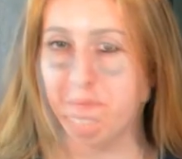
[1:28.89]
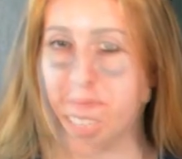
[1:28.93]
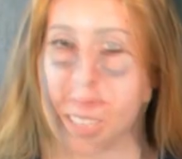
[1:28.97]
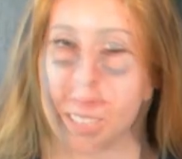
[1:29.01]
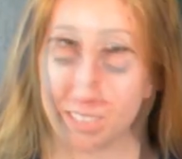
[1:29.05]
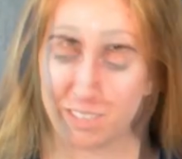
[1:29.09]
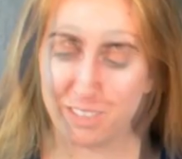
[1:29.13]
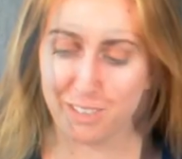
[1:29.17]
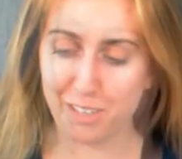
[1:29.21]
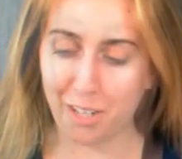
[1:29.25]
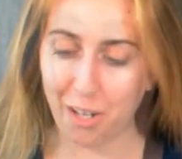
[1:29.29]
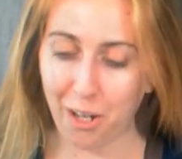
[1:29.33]

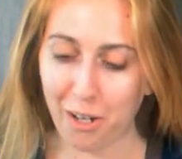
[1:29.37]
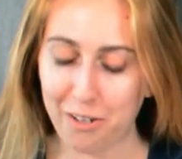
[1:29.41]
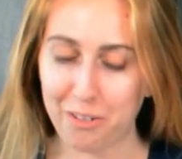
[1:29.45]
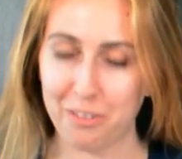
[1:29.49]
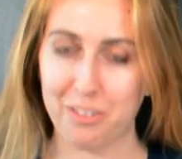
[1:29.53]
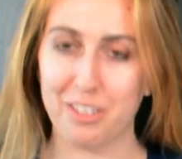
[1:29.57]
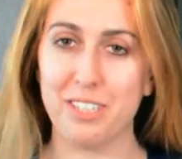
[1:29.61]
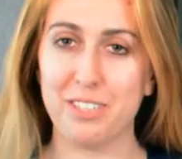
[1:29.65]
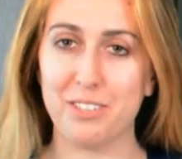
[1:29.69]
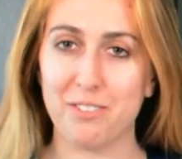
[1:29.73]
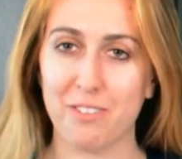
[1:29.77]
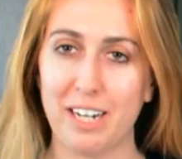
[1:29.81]
So
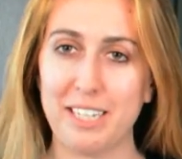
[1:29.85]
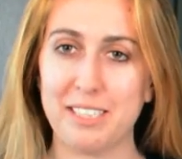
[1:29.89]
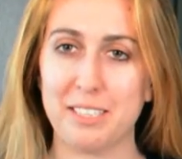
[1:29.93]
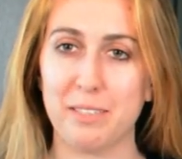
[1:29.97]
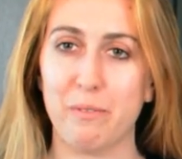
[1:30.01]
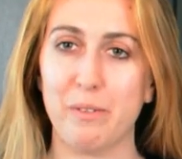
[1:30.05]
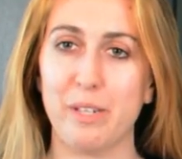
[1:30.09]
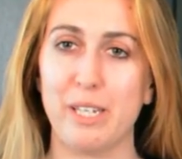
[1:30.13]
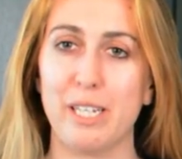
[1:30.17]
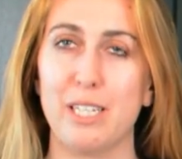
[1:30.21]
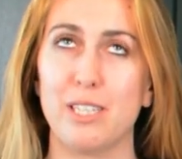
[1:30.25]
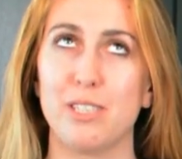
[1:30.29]
this
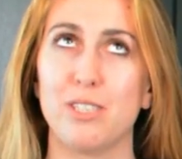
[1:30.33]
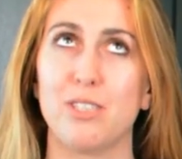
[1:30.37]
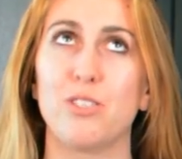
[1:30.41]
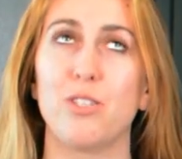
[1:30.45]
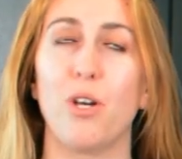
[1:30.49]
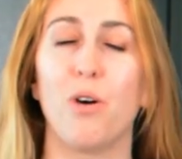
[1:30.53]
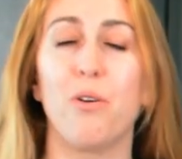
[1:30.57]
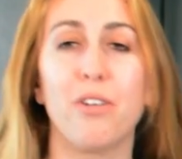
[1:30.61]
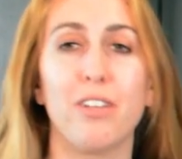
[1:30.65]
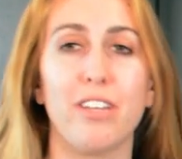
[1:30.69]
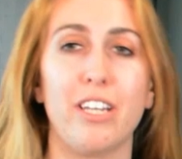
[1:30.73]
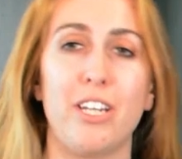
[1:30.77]
recipe is
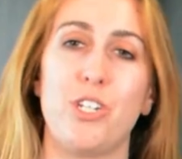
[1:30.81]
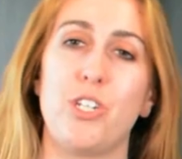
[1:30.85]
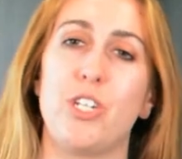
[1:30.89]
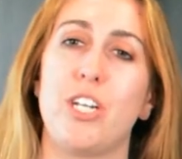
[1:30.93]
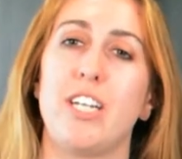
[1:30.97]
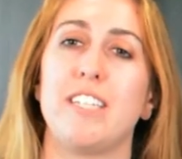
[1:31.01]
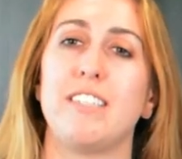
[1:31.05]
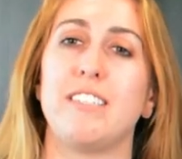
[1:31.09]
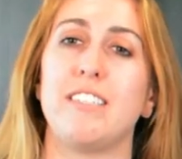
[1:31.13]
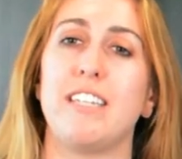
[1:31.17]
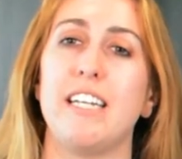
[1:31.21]
so delicious.